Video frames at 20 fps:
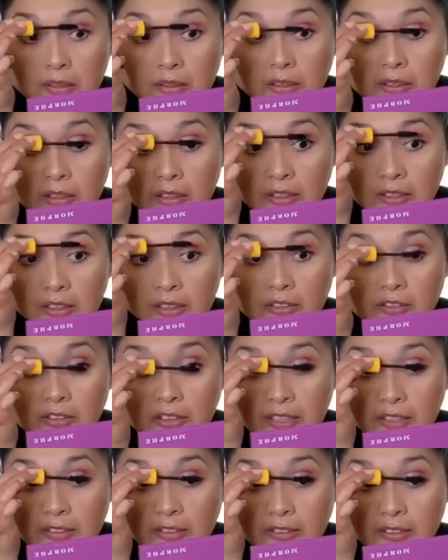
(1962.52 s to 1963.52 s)
And I
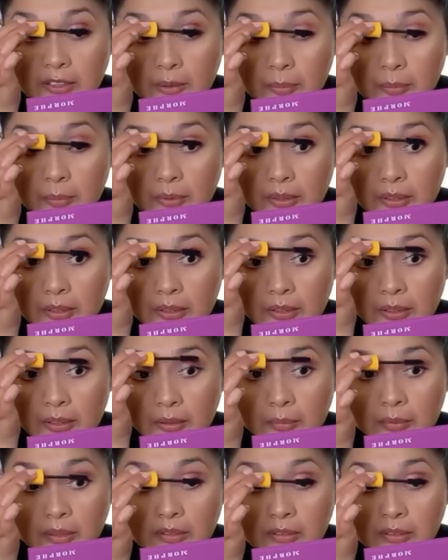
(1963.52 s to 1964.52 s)
try to separate
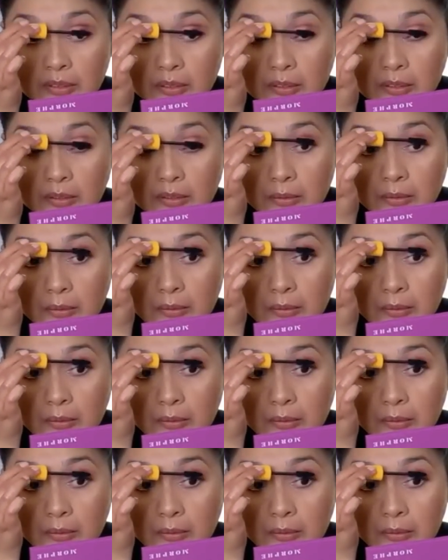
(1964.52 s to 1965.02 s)
them as I go.